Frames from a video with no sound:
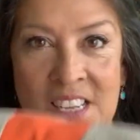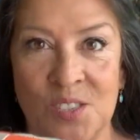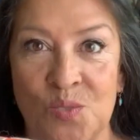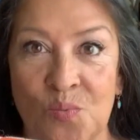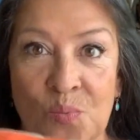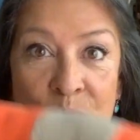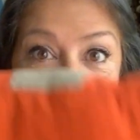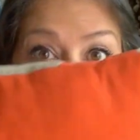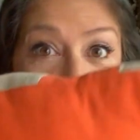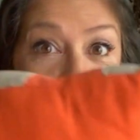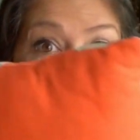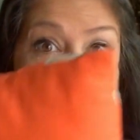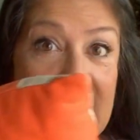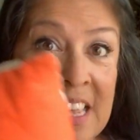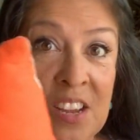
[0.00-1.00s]
is
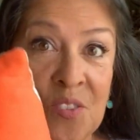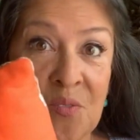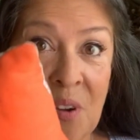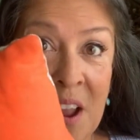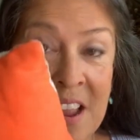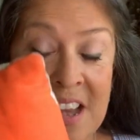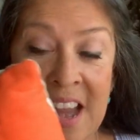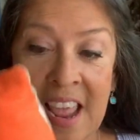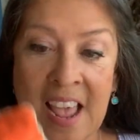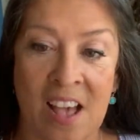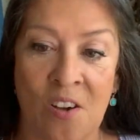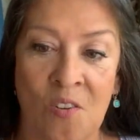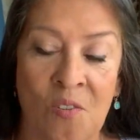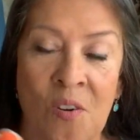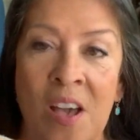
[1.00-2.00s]
really in right
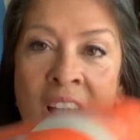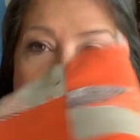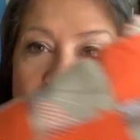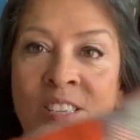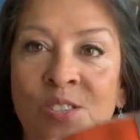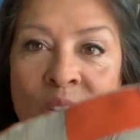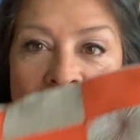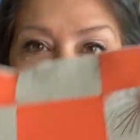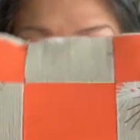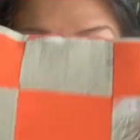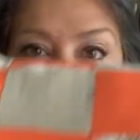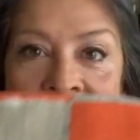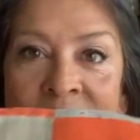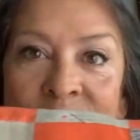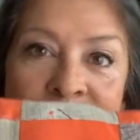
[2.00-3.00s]
now. So I
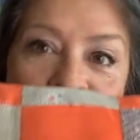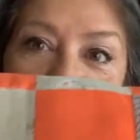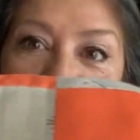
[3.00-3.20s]
thought that was